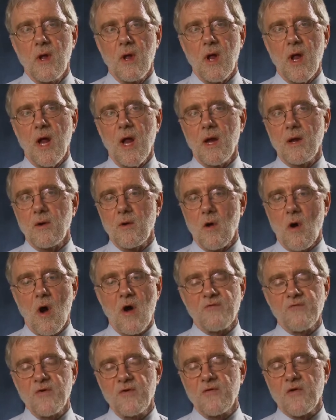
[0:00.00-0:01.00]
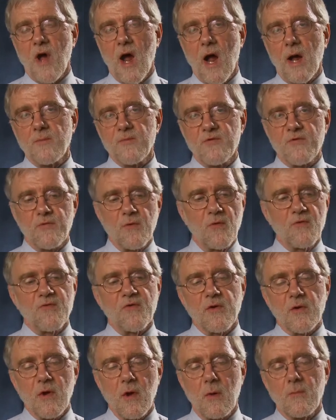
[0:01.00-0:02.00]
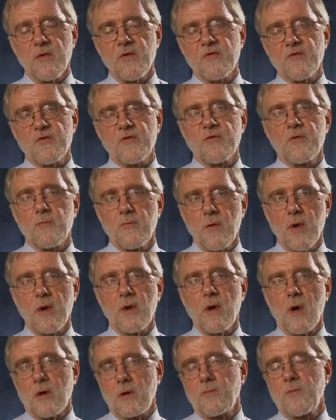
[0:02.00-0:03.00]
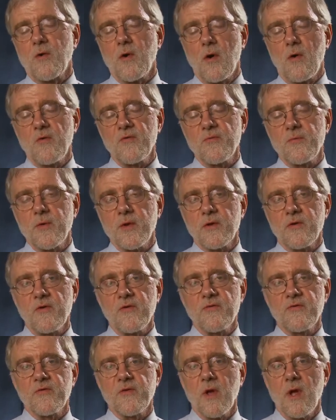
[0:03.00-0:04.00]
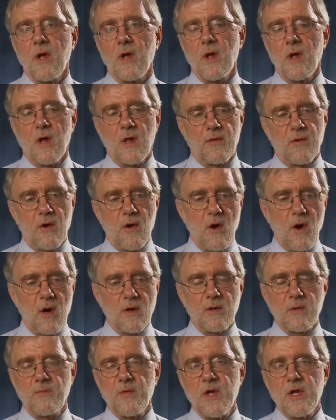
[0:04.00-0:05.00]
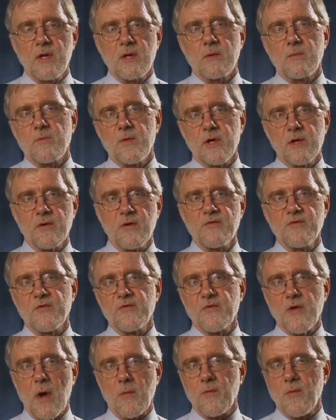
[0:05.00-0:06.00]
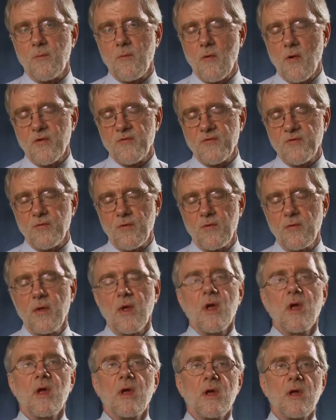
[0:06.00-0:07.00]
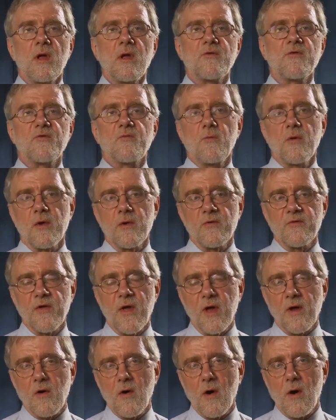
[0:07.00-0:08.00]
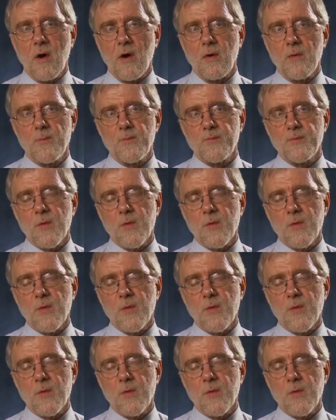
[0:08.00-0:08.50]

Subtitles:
And oftentimes those incumbents run unopposed because they're hard to beat, because it's not proportional, it's winner take all.